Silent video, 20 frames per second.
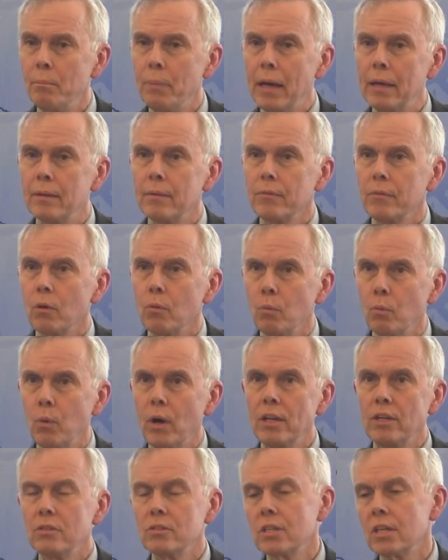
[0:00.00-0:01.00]
But
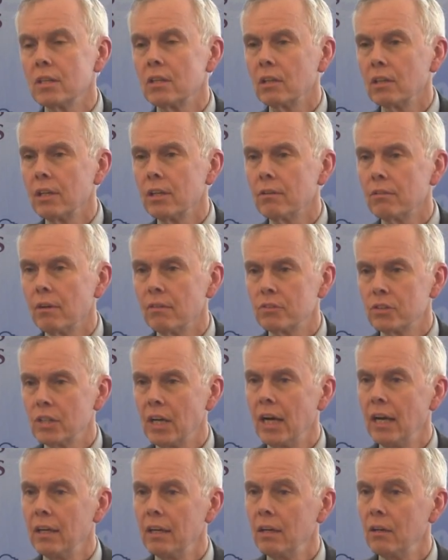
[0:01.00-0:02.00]
when you see the leader of
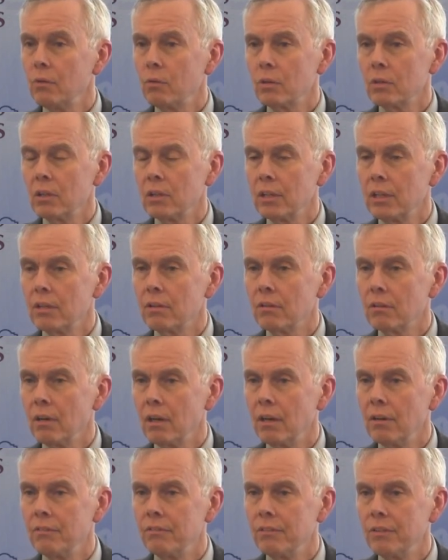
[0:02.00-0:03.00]
China or the leader
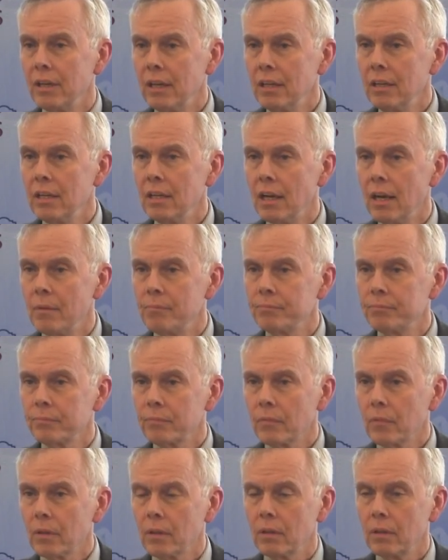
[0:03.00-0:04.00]
of India,
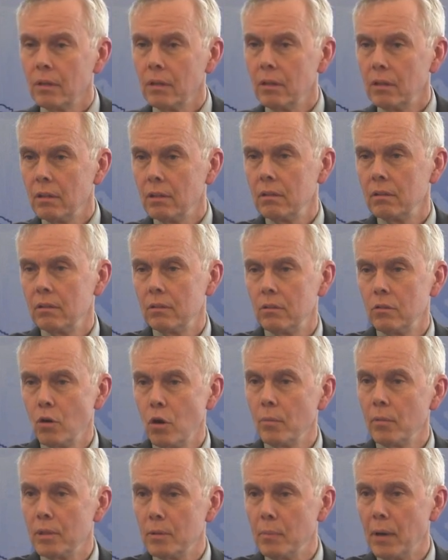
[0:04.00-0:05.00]

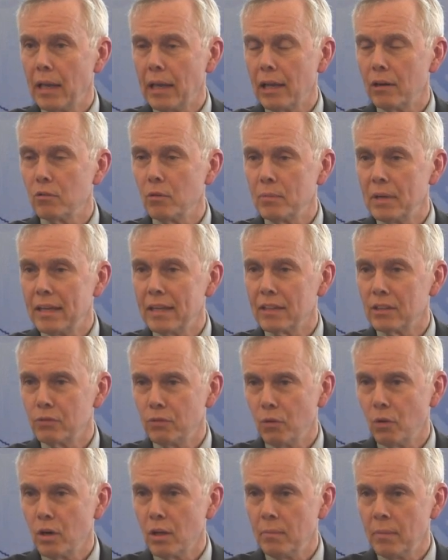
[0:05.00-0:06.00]
normally the bilateral meeting is
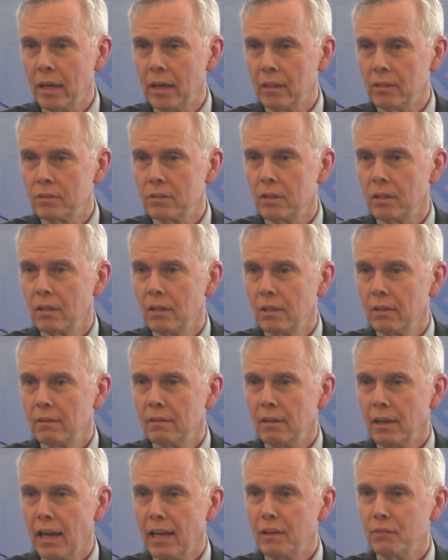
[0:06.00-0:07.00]
40 minutes.
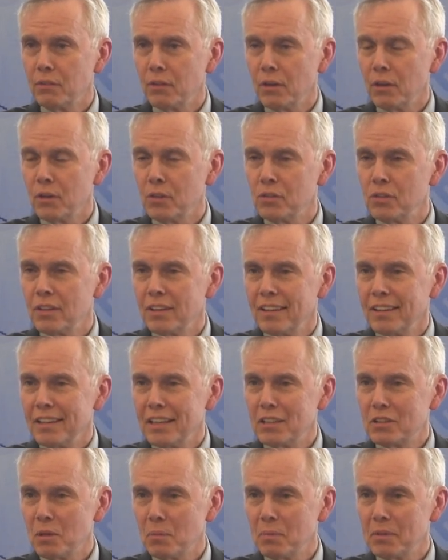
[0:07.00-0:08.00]
And if there's
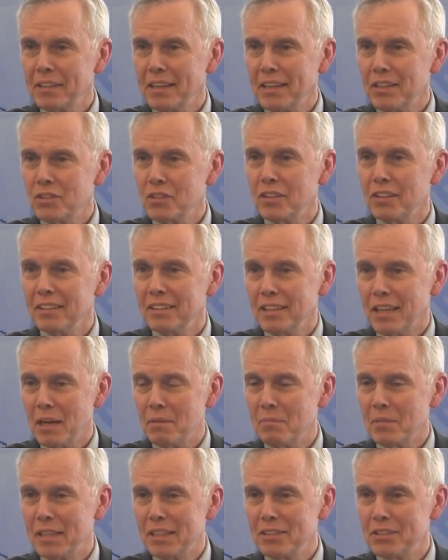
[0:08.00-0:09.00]
interpretation,
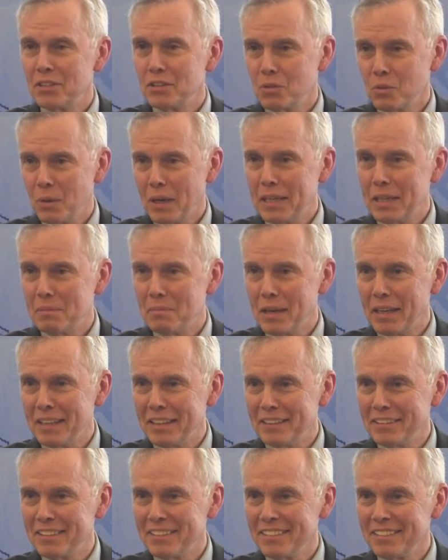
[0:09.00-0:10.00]
that means 20
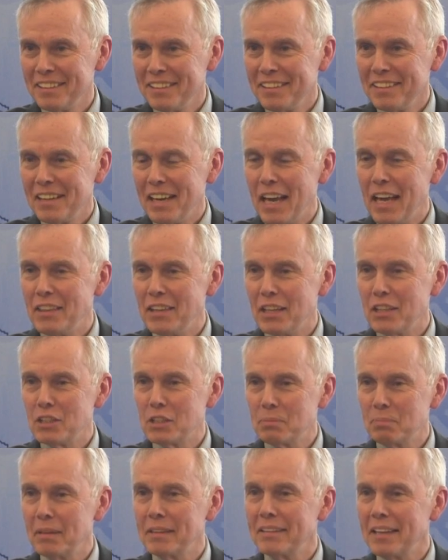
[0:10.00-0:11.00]
minutes, and then
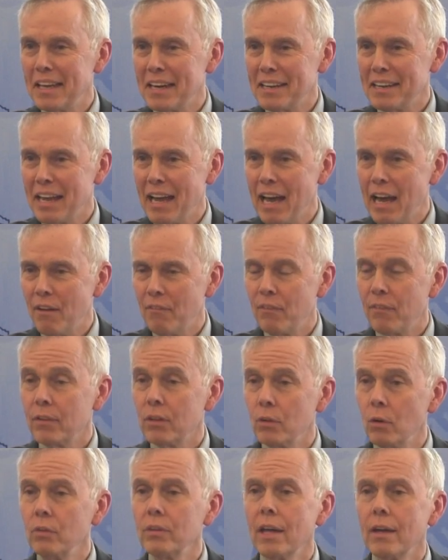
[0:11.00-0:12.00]
you split that in half.
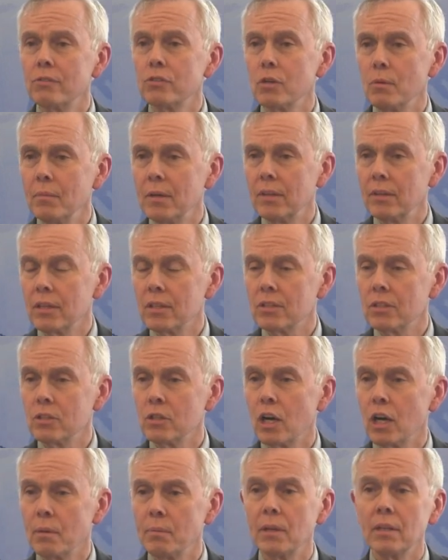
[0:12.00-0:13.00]
You only have so many things to
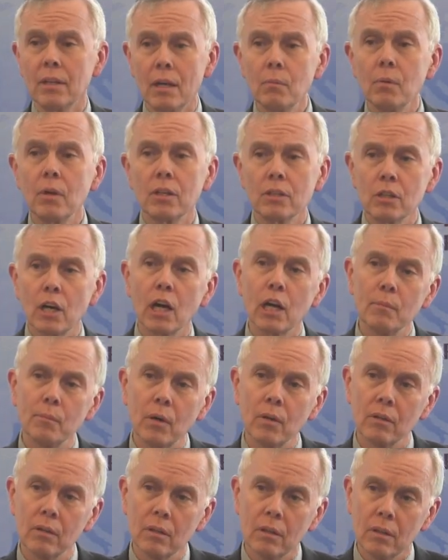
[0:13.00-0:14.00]
talk about, and they want to talk
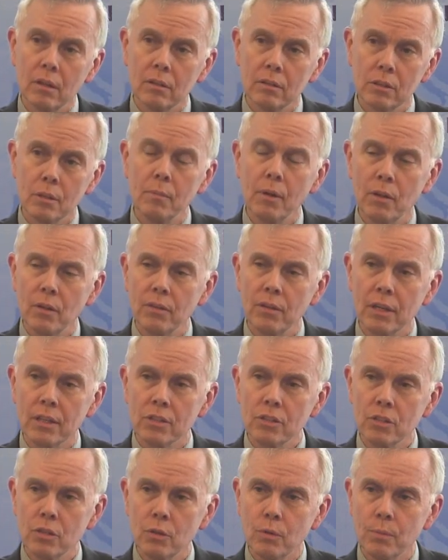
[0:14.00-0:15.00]
about some other
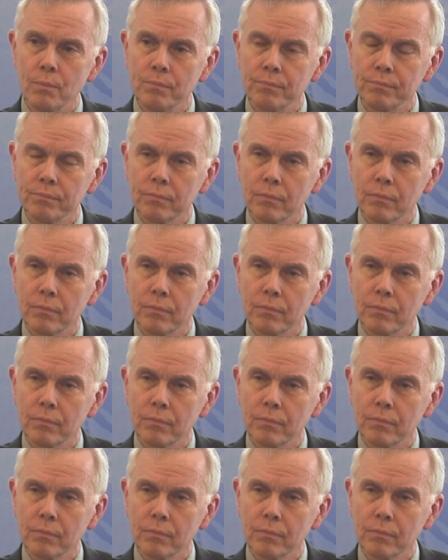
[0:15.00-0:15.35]
things too.